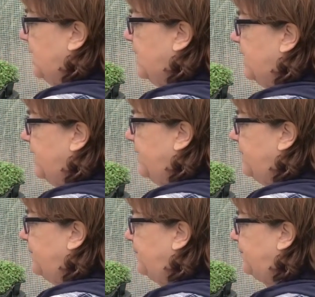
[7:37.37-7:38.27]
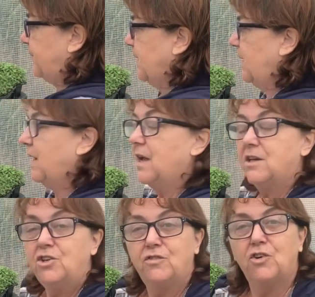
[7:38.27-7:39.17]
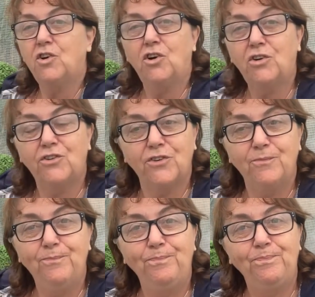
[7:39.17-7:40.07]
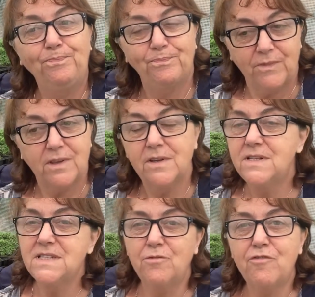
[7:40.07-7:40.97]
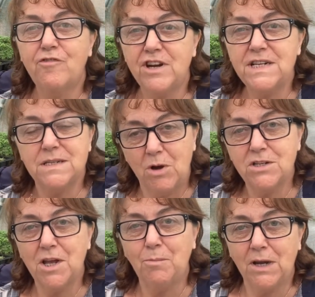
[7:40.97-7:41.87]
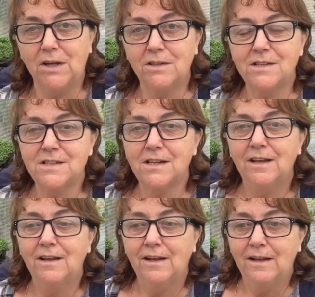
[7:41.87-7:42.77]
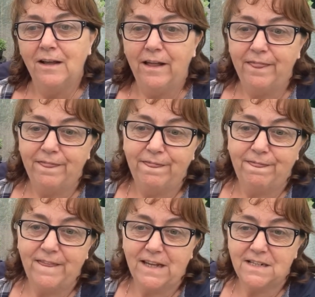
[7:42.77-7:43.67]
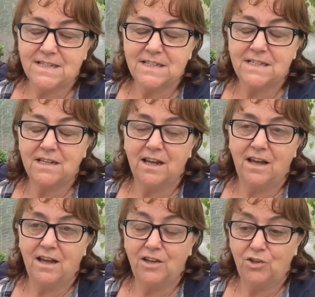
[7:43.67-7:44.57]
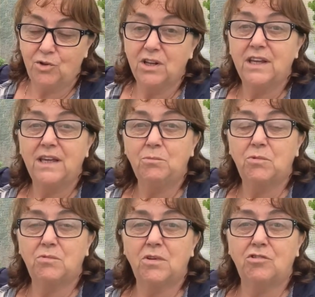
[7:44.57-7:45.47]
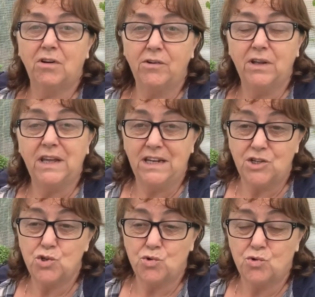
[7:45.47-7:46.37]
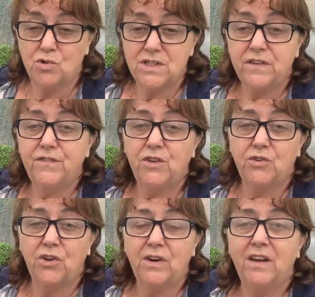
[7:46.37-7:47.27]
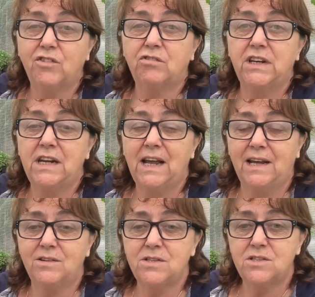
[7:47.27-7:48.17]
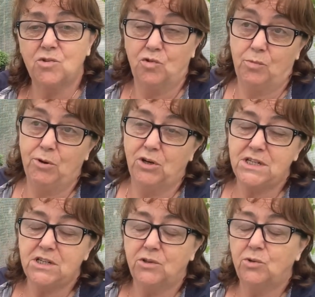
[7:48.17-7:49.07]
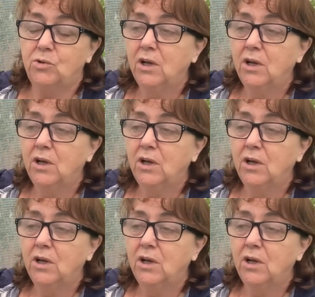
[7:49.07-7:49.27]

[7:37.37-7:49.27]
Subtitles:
and you've got some free tomato plants that you can keep growing indoors if you don't have a greenhouse or a polytunnel.